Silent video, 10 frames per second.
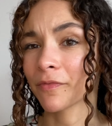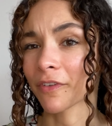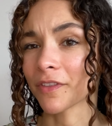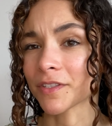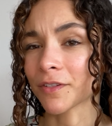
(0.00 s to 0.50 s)

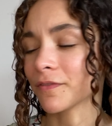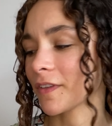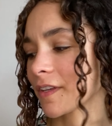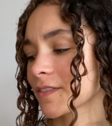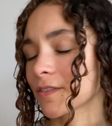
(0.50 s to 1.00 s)
for the
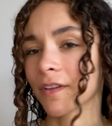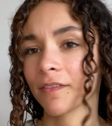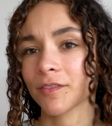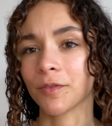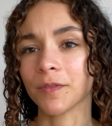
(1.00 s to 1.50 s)
snowflake so you don't
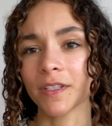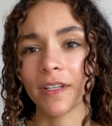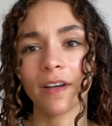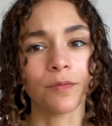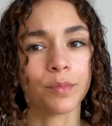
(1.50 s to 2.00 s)
have to hold it
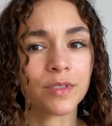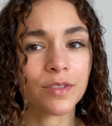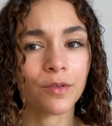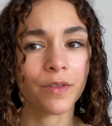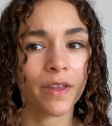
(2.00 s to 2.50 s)
down. It's
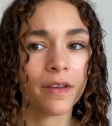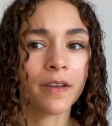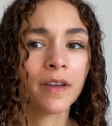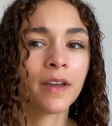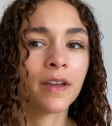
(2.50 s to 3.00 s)
a whole thing.
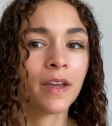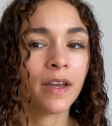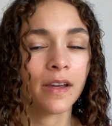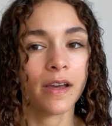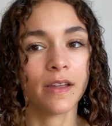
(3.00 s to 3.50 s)

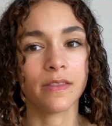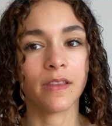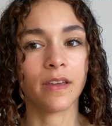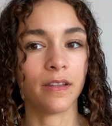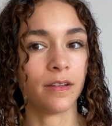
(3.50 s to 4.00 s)
And
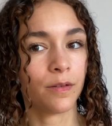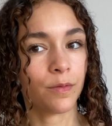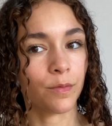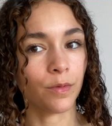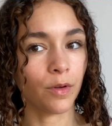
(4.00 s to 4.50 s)
then
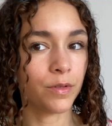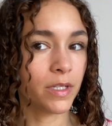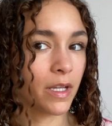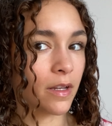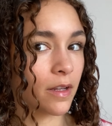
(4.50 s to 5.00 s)

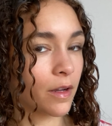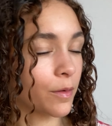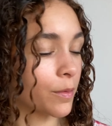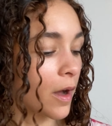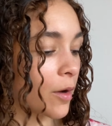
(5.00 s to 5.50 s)
rotate it
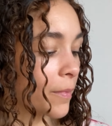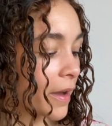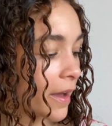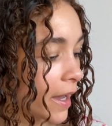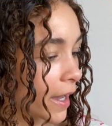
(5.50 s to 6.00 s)
around my
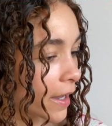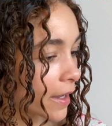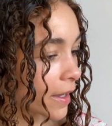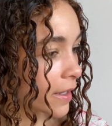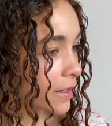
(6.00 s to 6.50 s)

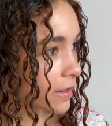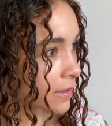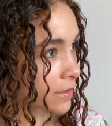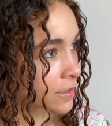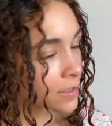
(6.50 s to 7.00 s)
head,
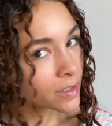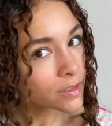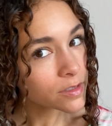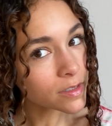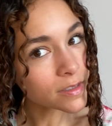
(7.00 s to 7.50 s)

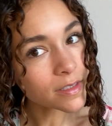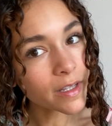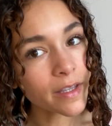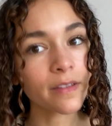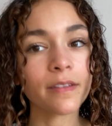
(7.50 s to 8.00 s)
just
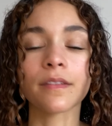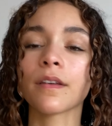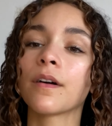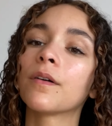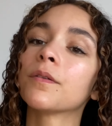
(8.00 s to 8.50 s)
like
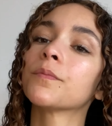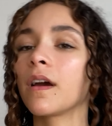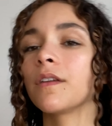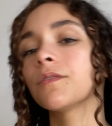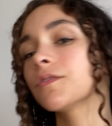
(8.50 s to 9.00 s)
so.
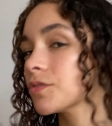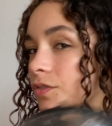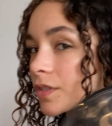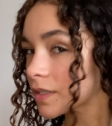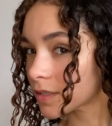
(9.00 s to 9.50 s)
I don't
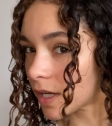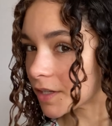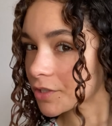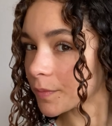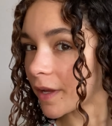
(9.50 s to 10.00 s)
usually
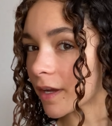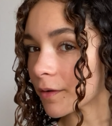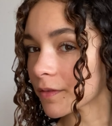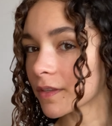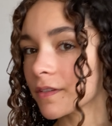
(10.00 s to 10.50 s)
touch my hair
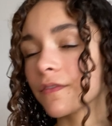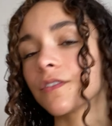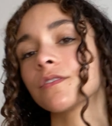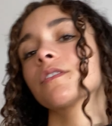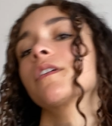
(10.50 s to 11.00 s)
with the
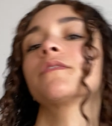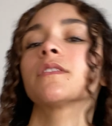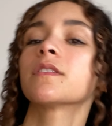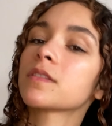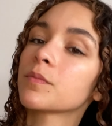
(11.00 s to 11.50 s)
diffuser. I've
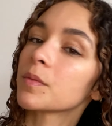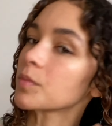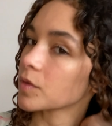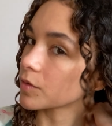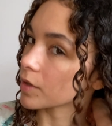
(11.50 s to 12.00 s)
seen some
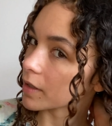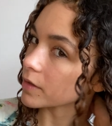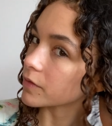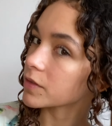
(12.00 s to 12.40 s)
people who kind of